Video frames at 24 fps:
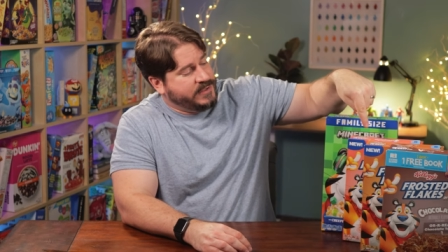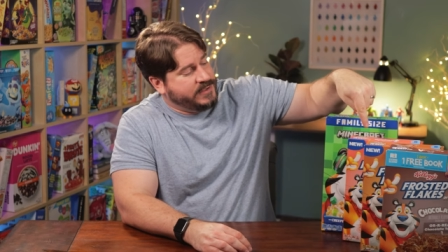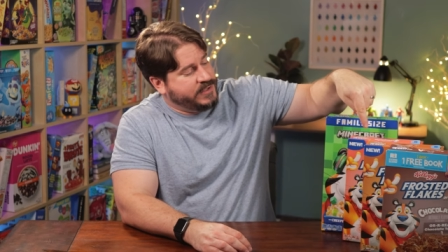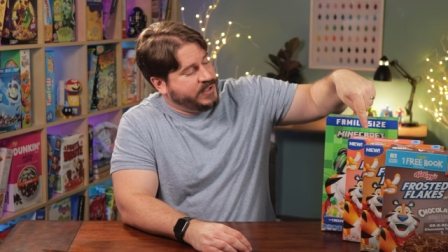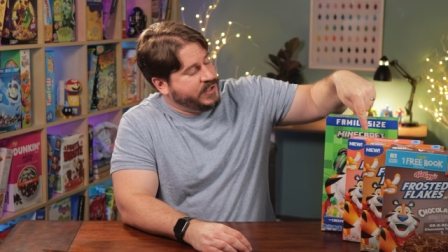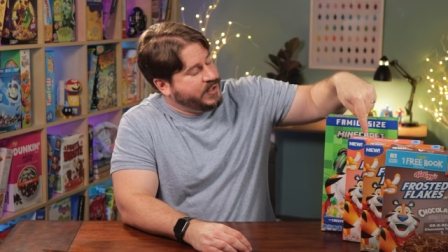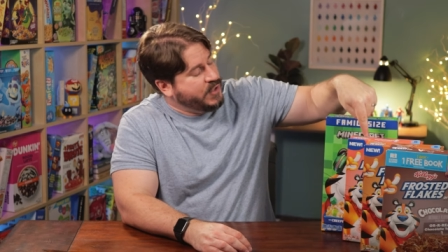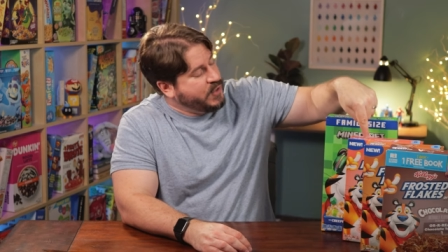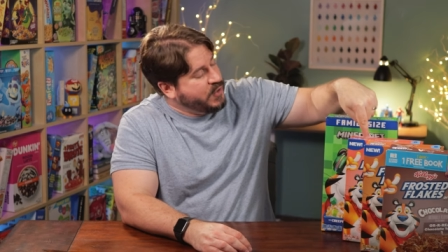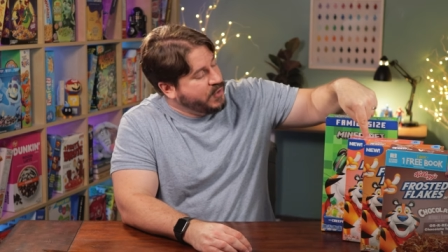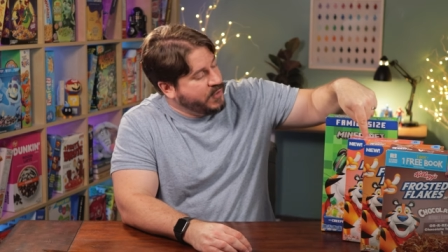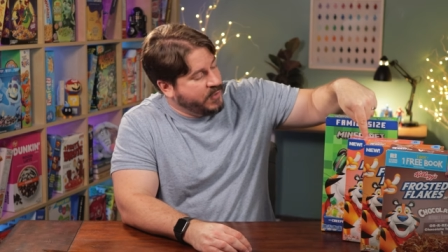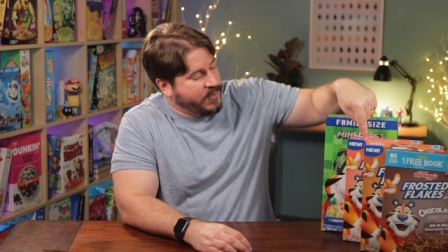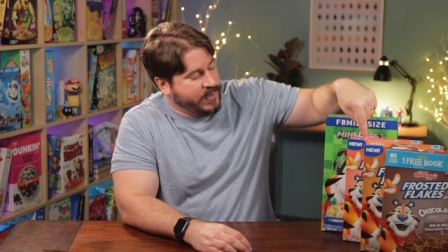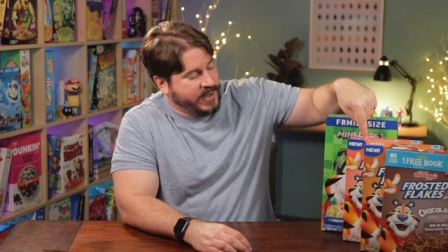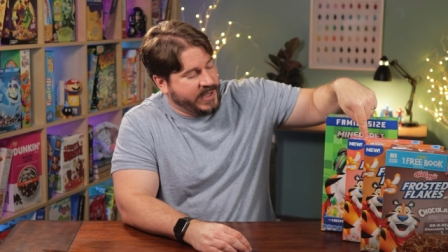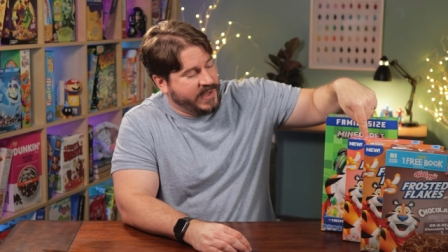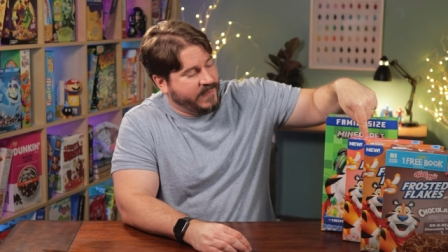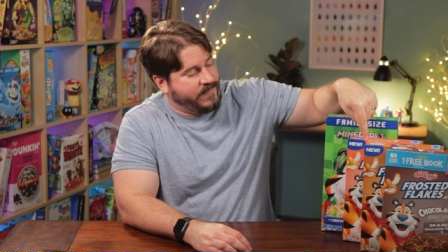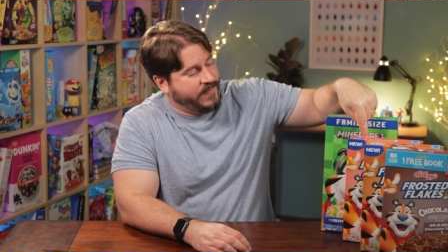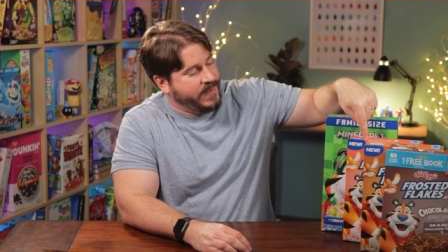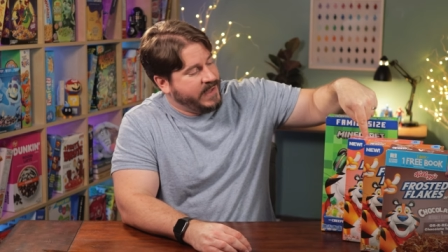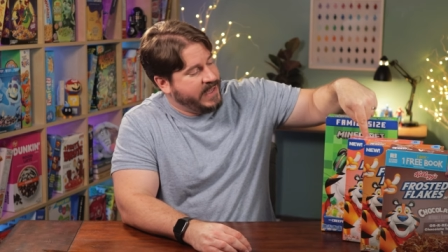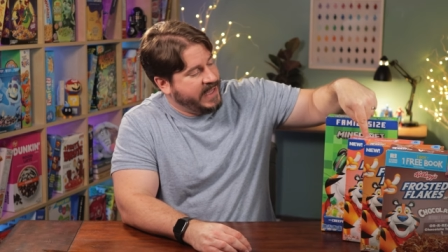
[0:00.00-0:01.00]
two
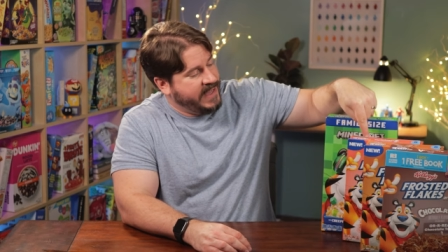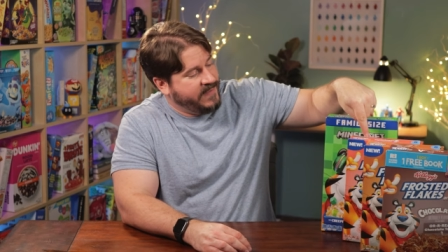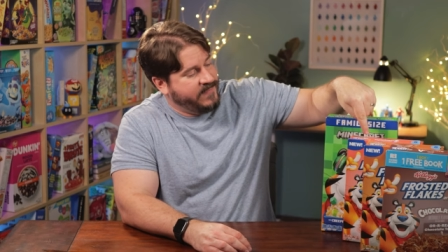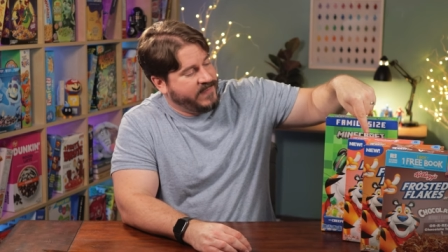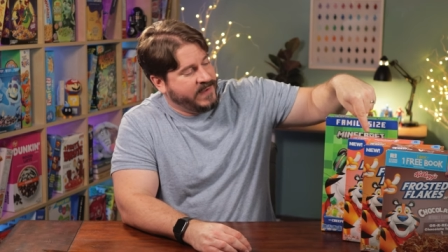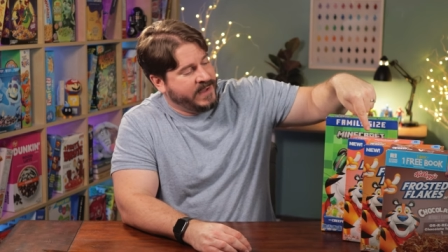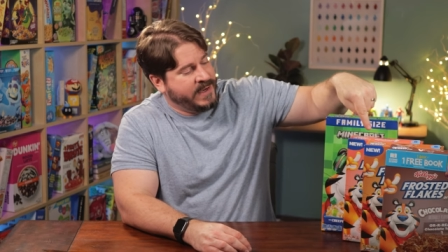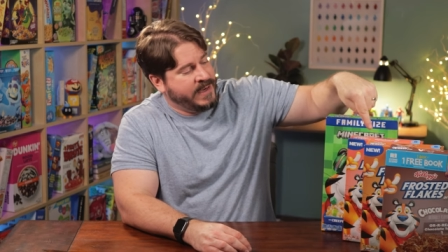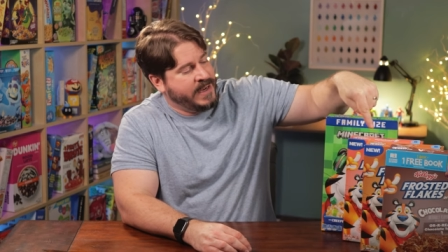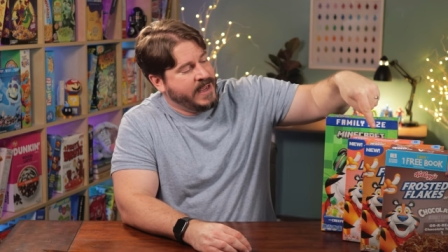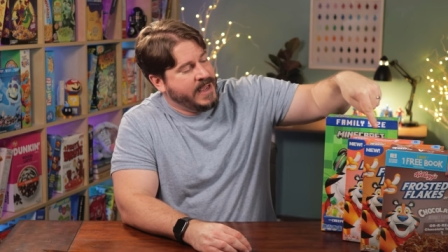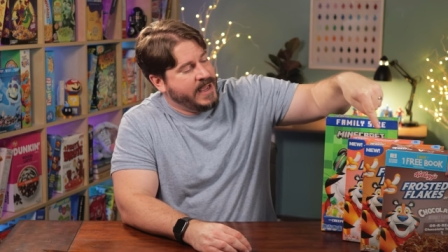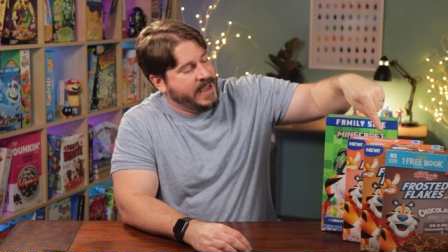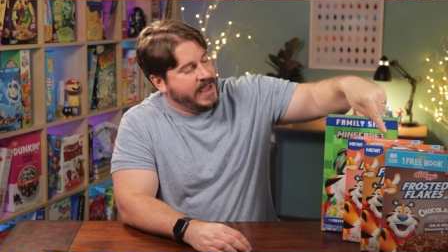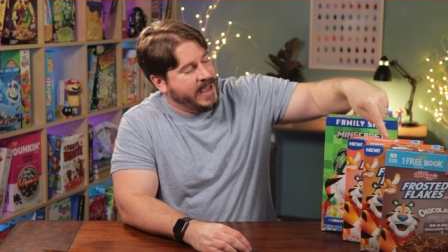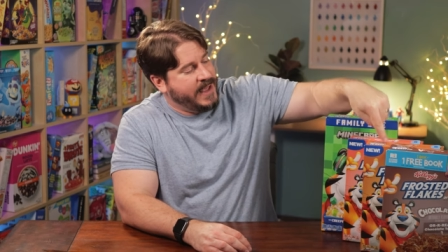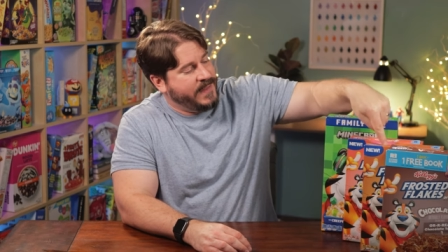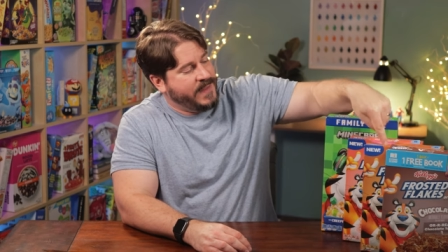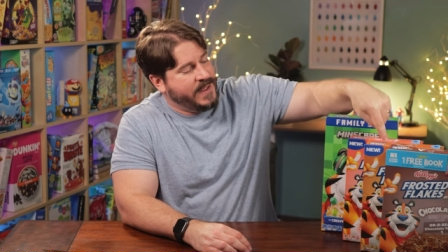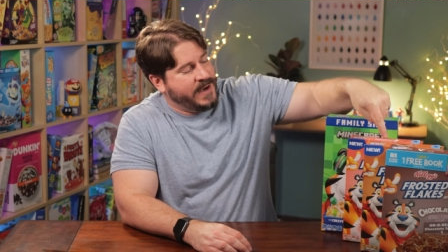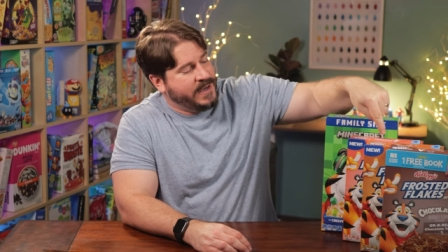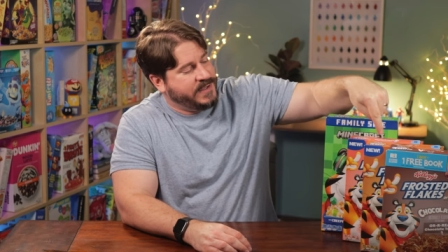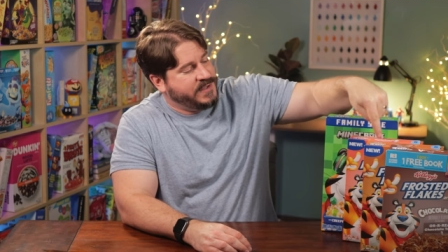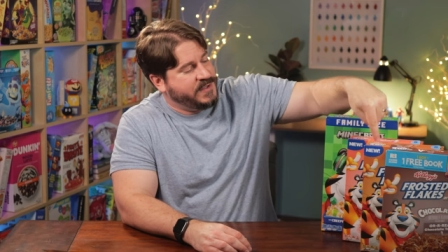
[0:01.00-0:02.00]
if even, and then a